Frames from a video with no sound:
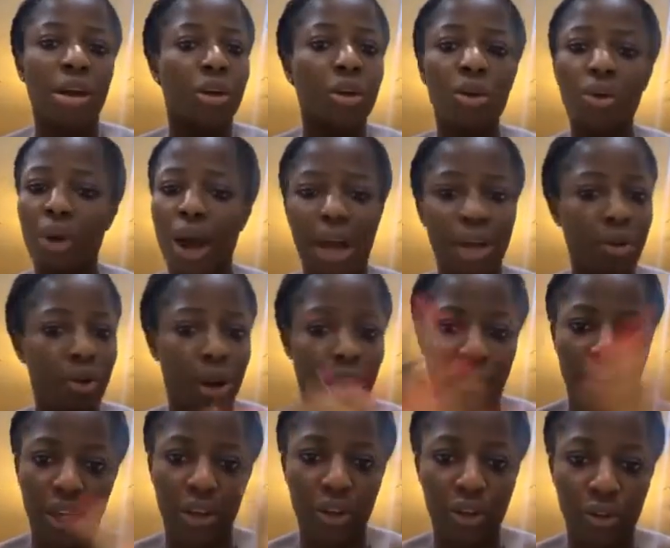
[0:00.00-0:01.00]
You know, I don't
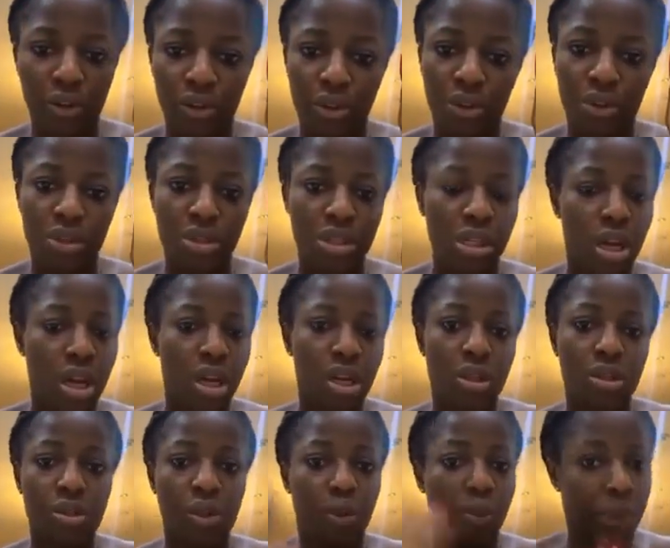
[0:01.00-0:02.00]
have any of those.
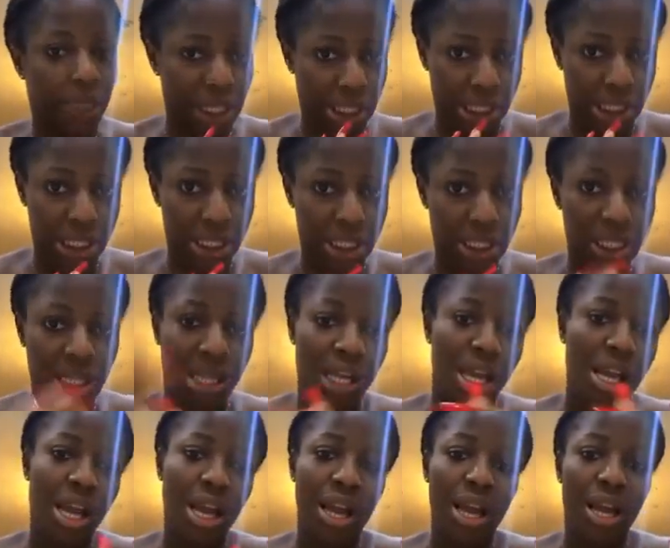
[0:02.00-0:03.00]
So please
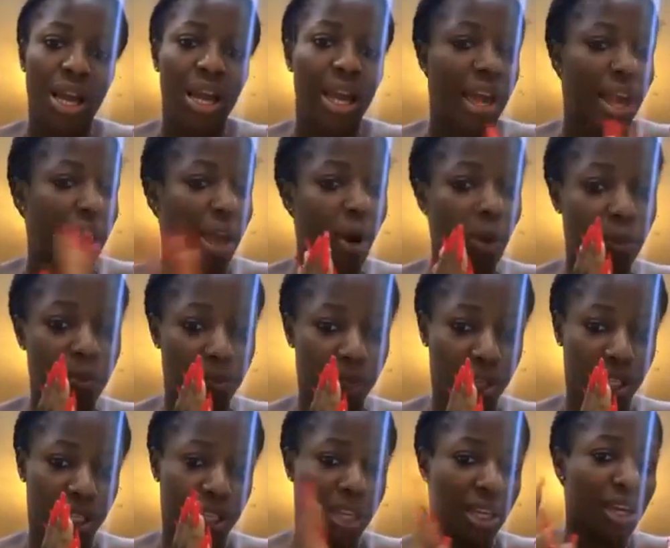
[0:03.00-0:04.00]
help
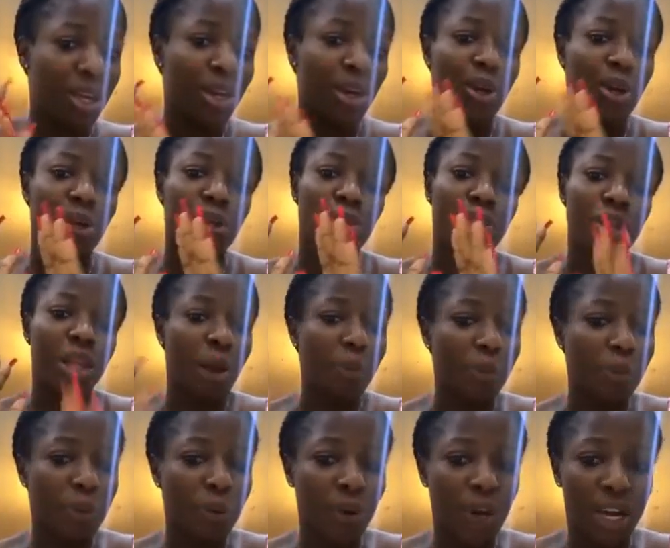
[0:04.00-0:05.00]
me so
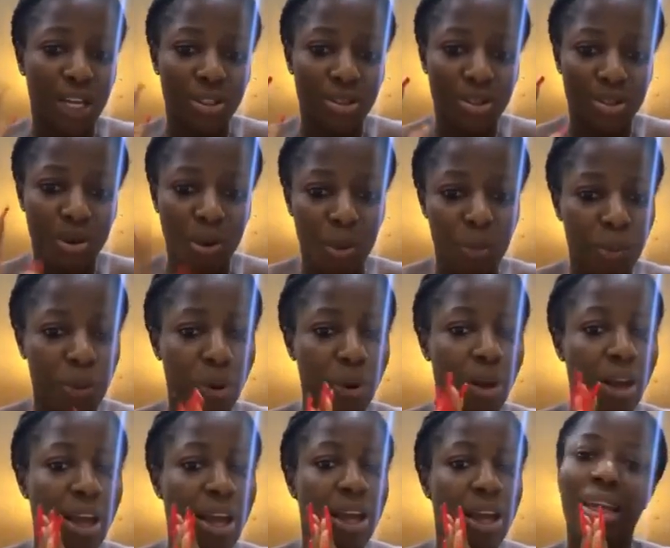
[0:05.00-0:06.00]
that people can stop
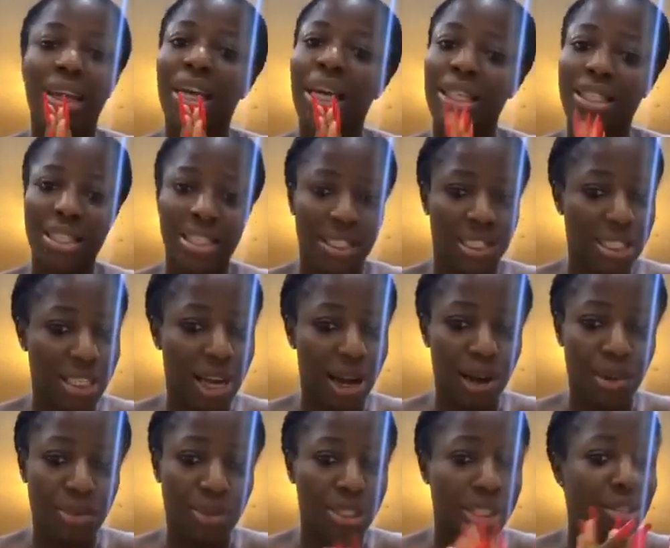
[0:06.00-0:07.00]
getting
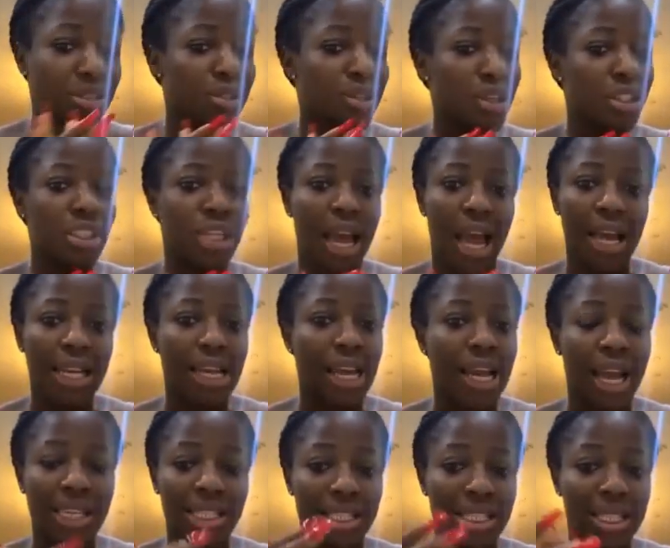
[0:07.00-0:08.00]
scammed. It's such a, I
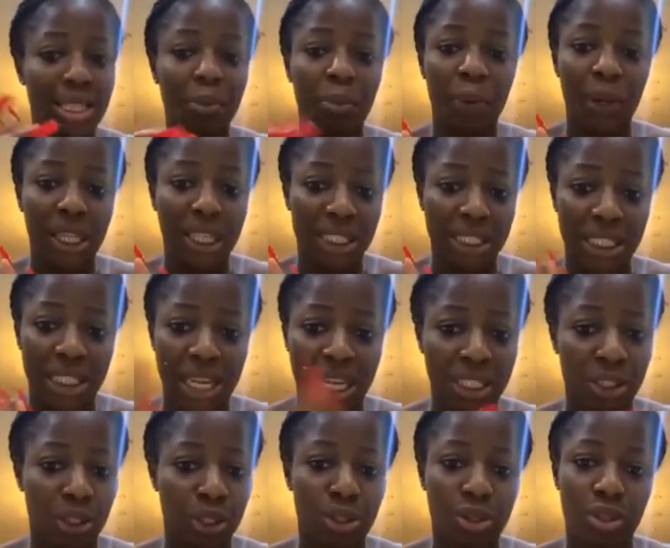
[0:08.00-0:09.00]
didn't sleep well at
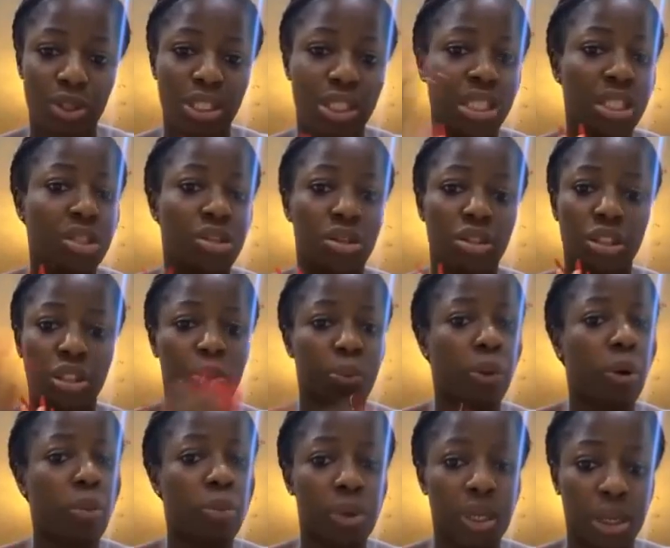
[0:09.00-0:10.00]
night just because this is such a
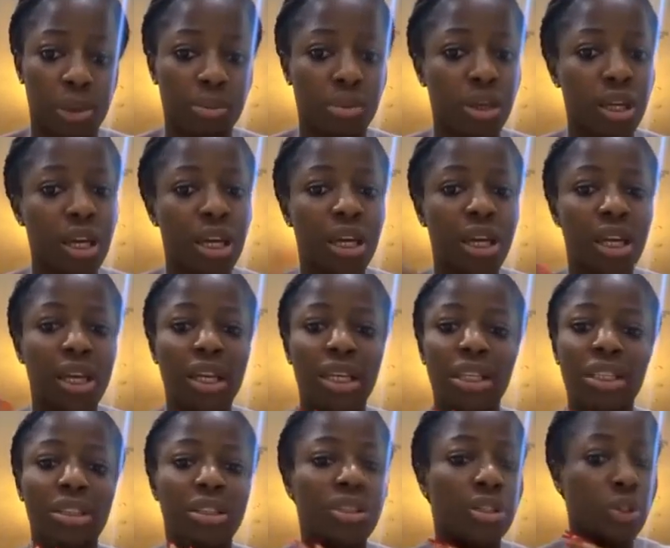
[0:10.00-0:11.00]
problem.
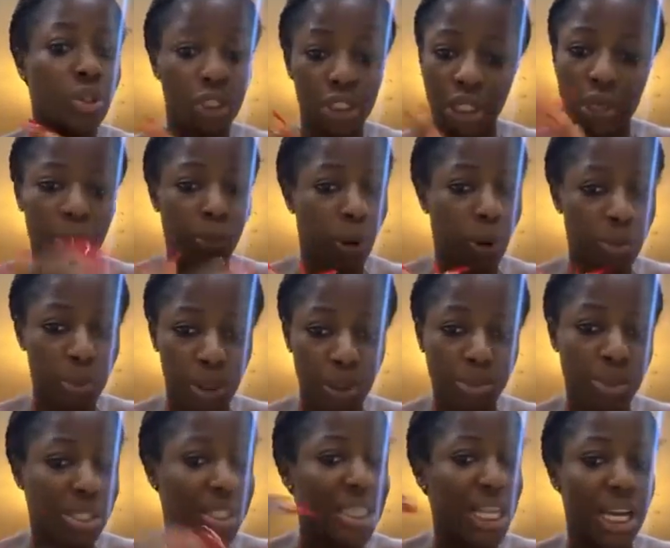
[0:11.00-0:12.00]
It's such a
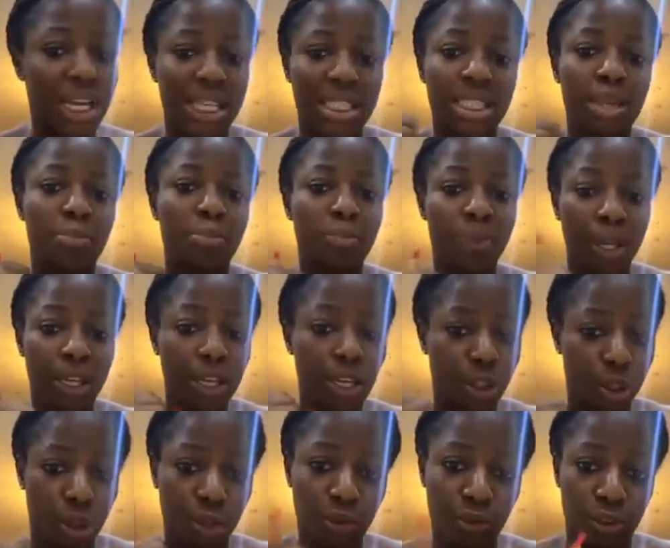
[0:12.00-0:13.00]
problem. It's a big
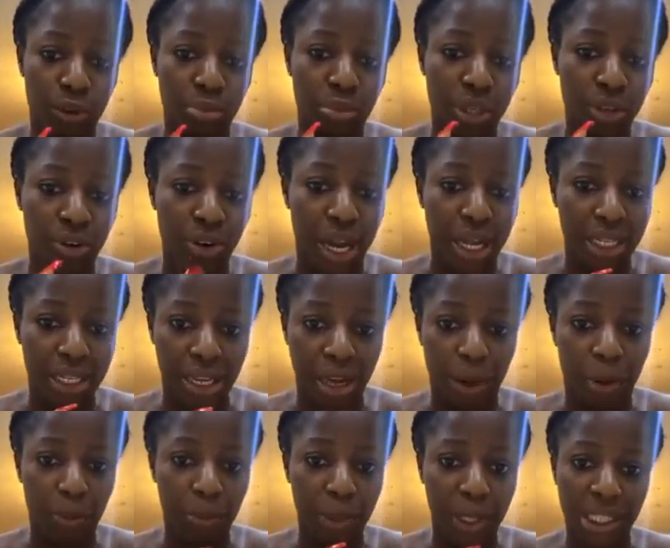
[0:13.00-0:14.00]
issue for me right
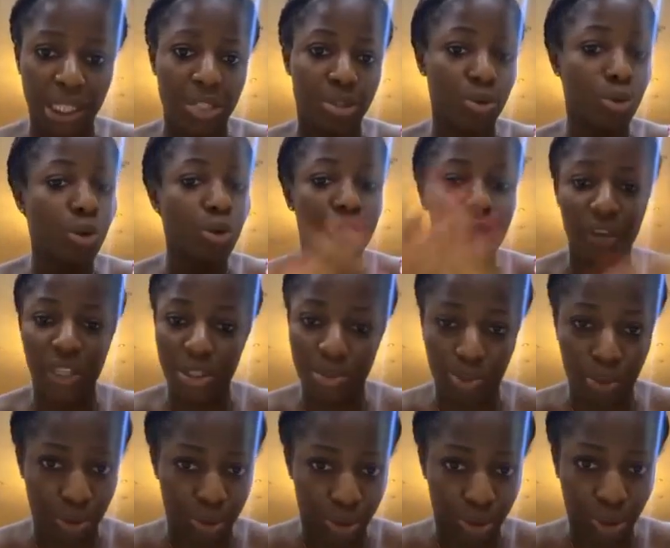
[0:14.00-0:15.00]
now. Please, no
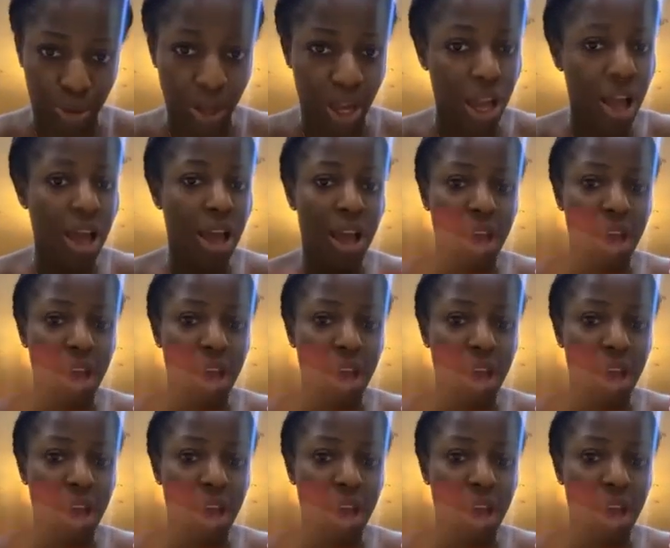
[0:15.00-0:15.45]
Facebook.